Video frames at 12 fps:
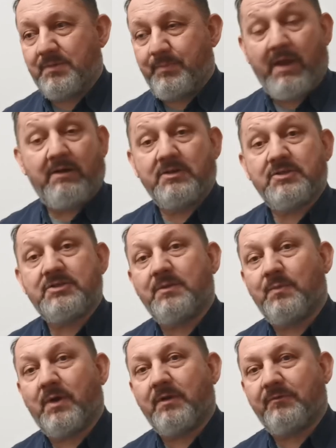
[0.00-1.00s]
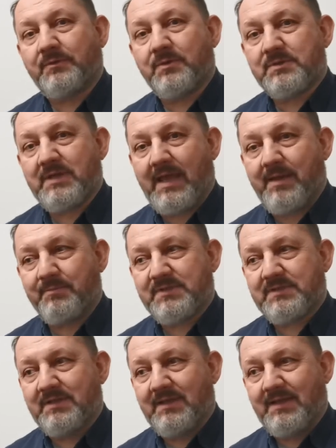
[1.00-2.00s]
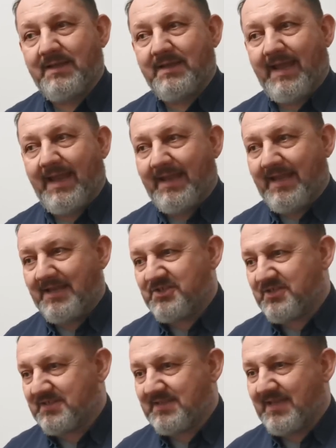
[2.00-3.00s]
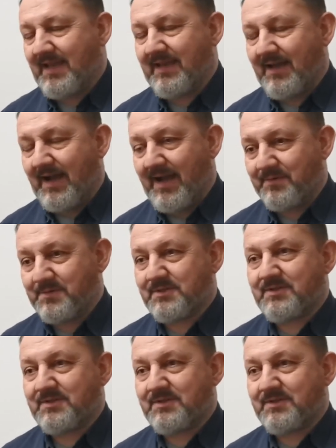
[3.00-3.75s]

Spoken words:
perished in one of those camps. And she said, I